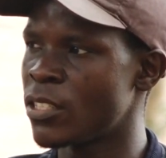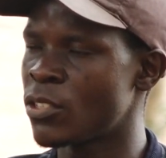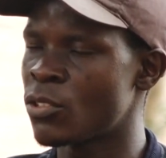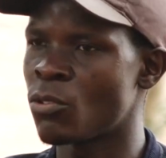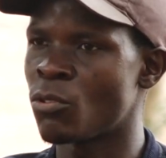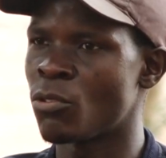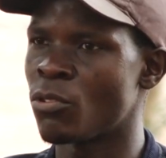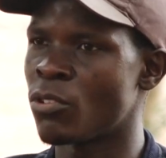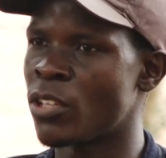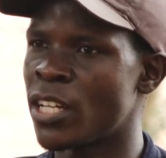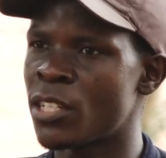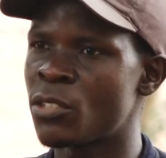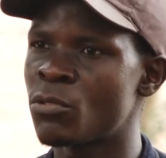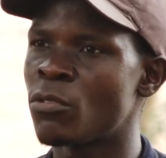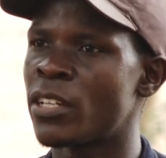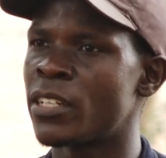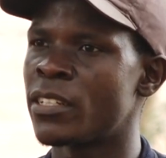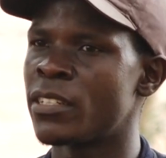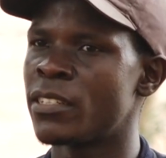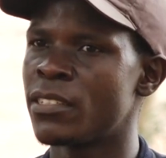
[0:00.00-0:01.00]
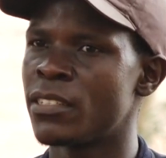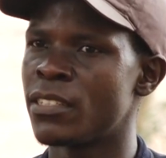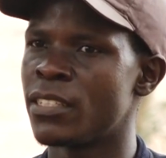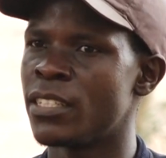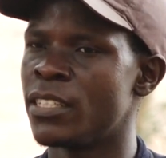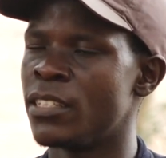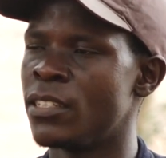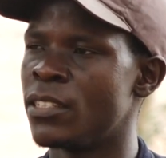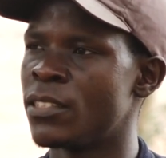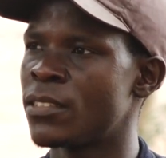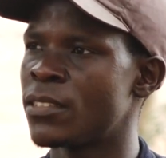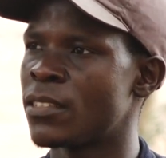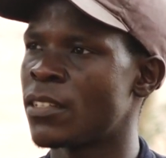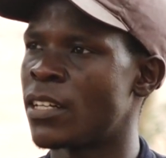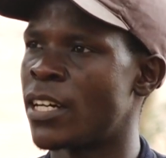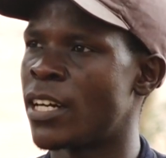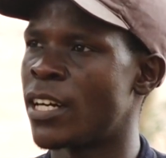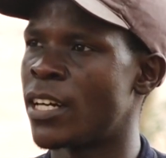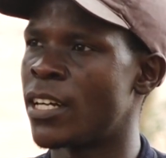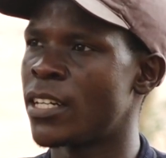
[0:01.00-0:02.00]
So that one is
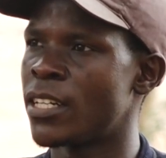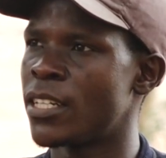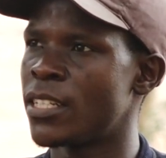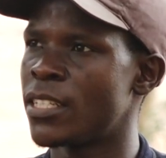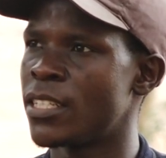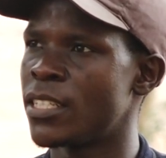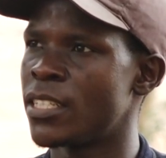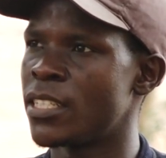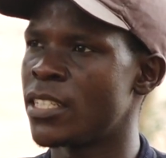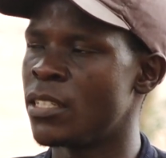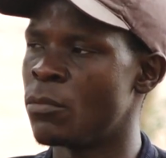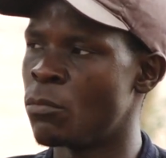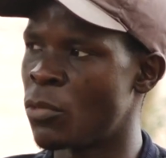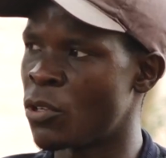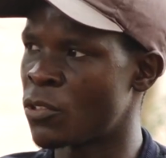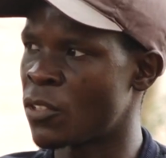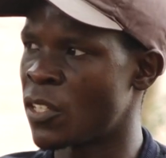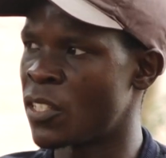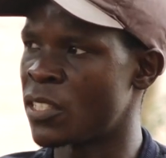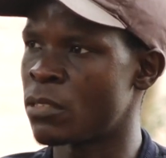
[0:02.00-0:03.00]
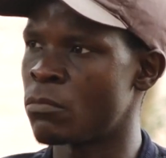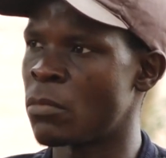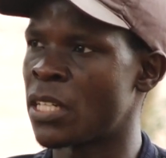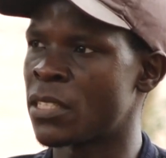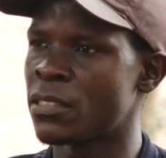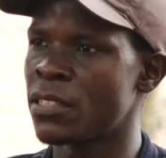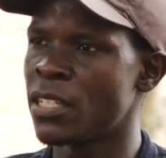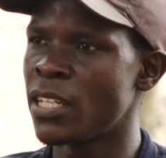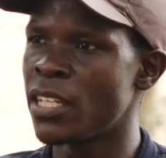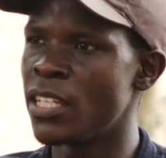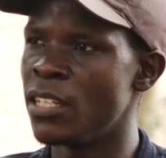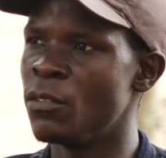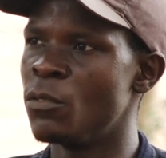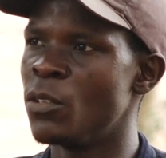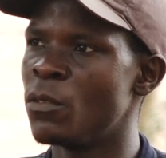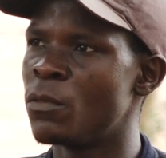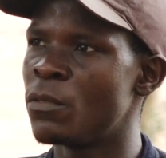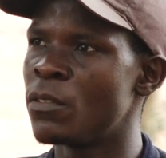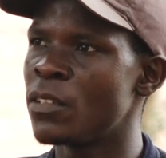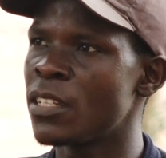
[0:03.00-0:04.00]
important. But if
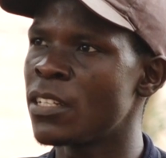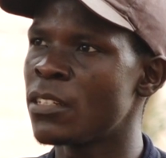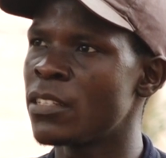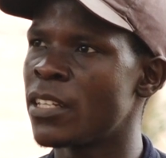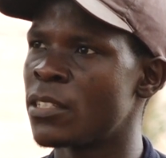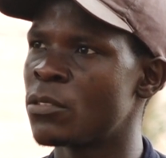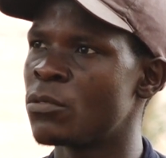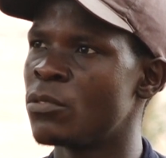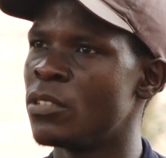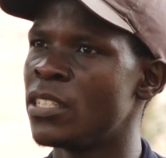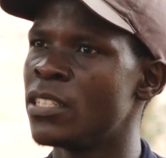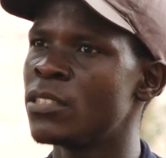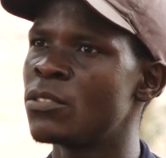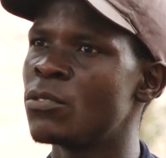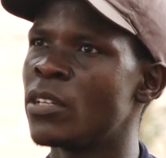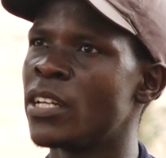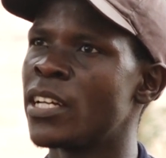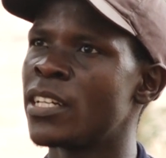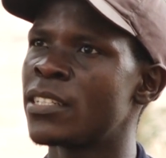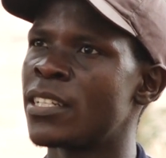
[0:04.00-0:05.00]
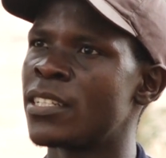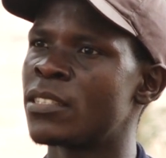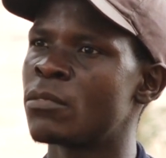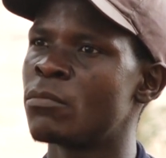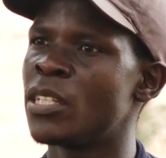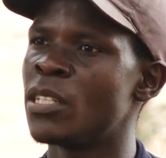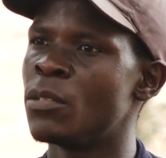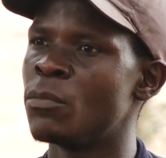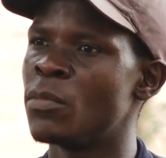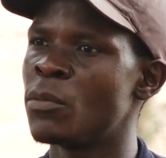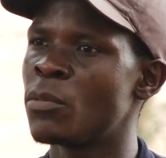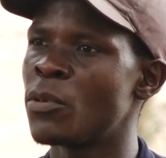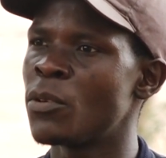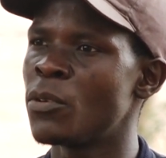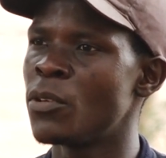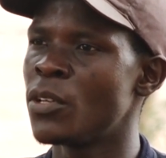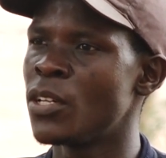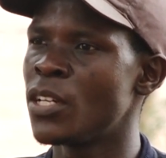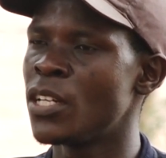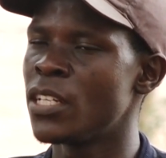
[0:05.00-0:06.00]
we feel that we need to get as many people,
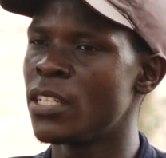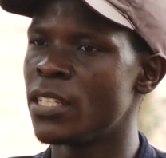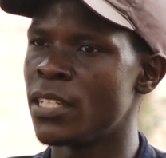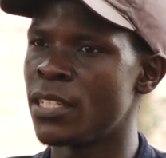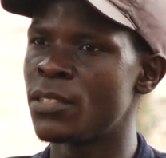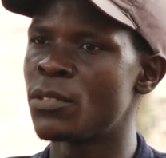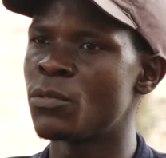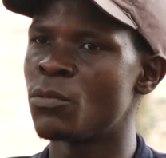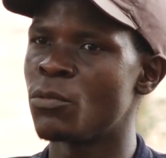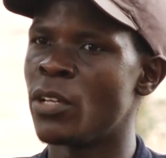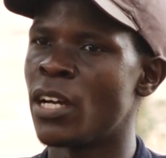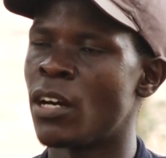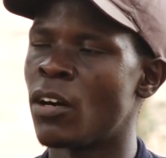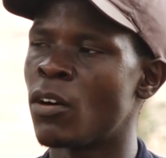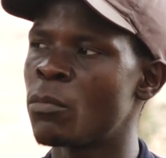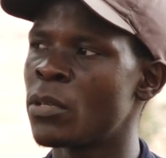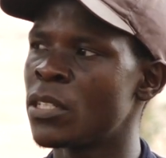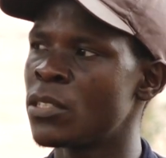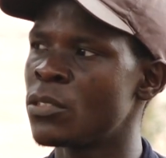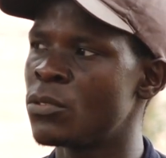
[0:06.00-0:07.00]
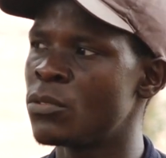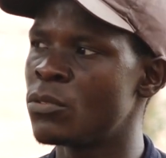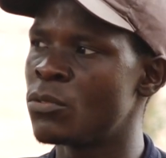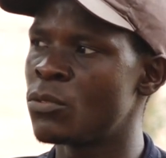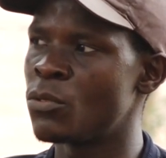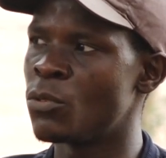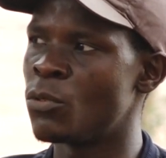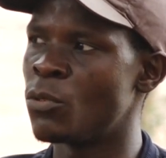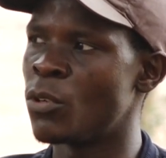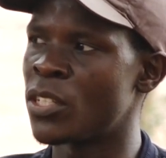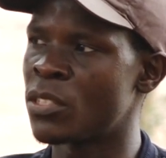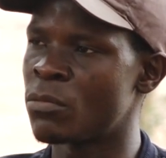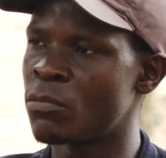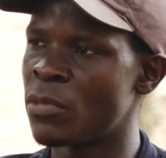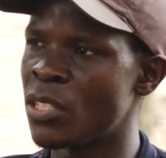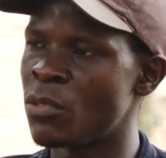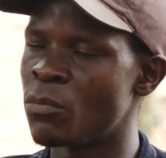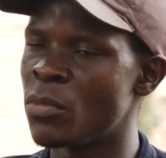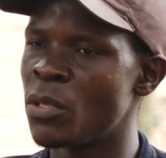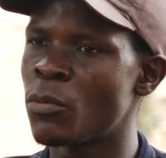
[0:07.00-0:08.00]
yes, we are open to as
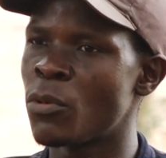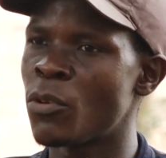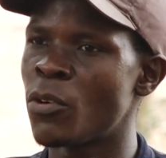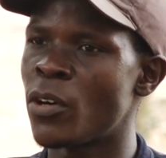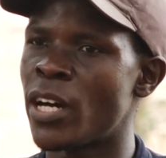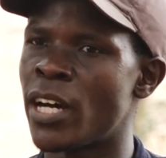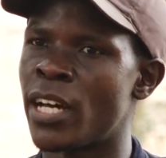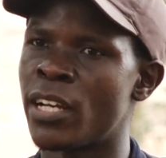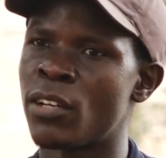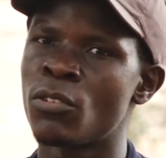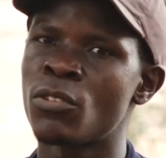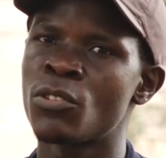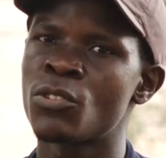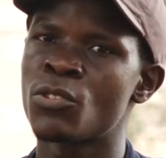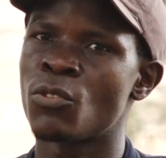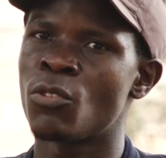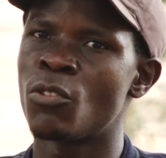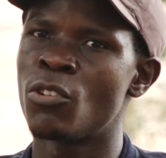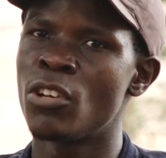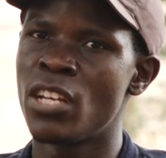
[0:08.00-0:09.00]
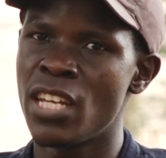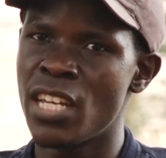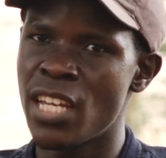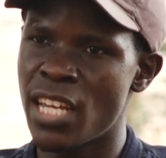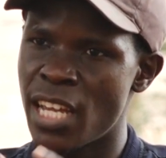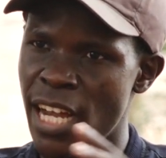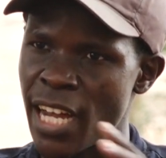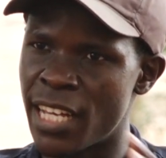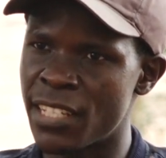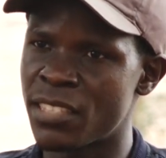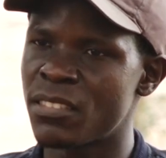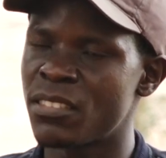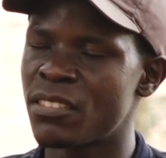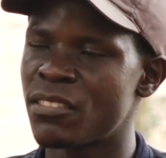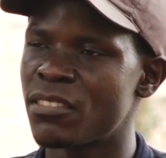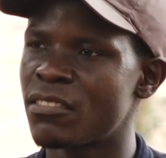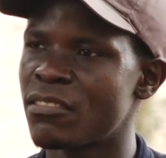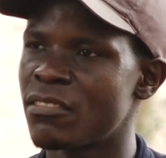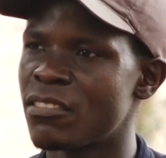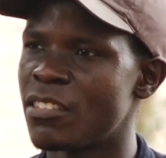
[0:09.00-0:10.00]
many people, and also
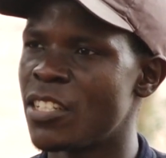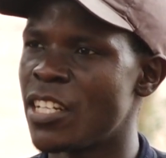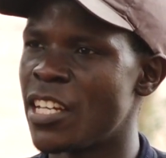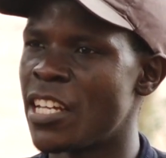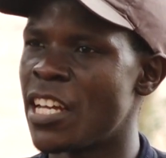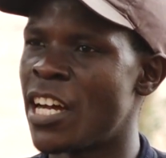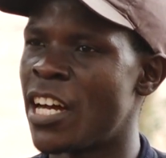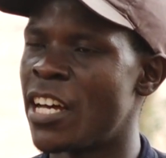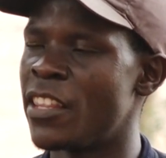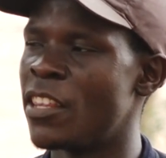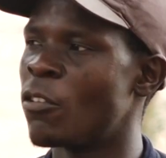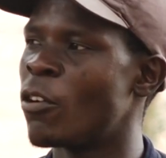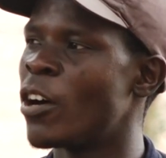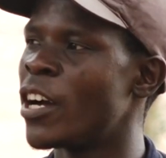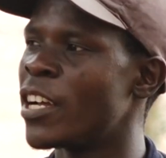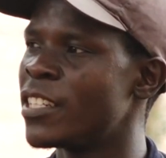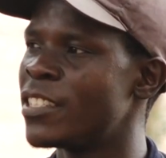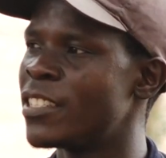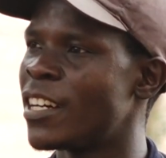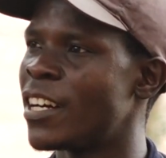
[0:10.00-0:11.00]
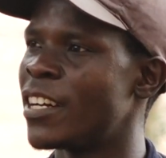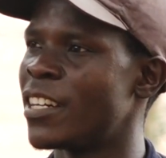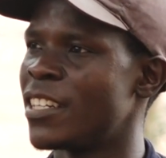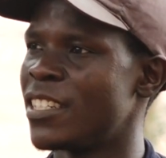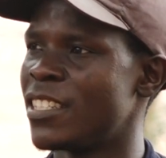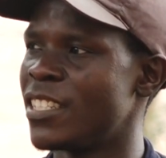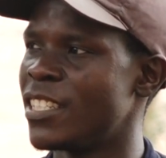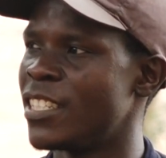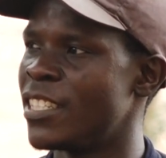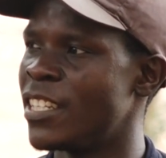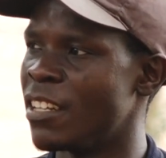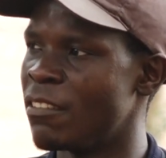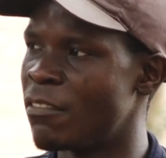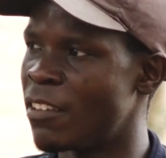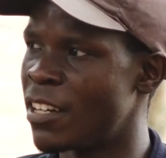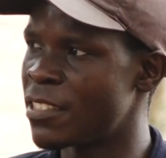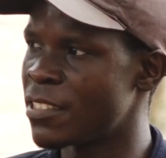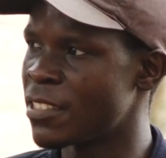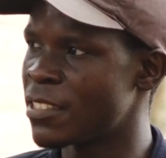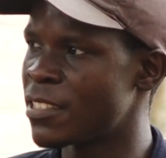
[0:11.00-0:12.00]
as the wider
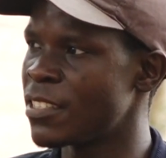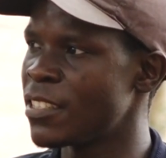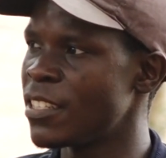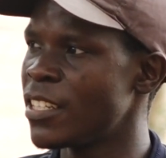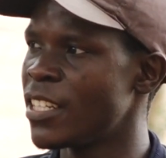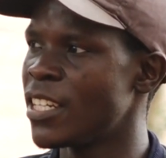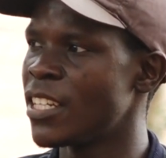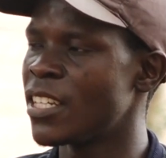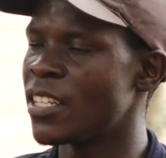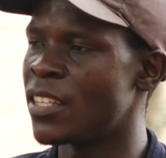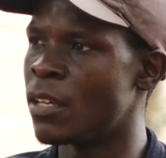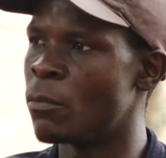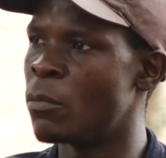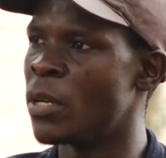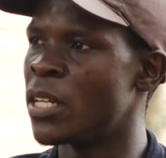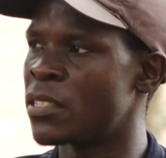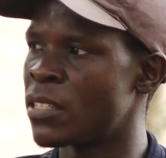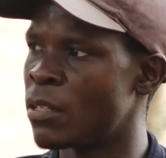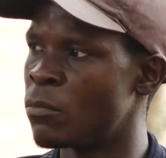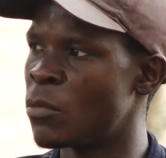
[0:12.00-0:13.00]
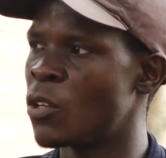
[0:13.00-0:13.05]
diversity, the better.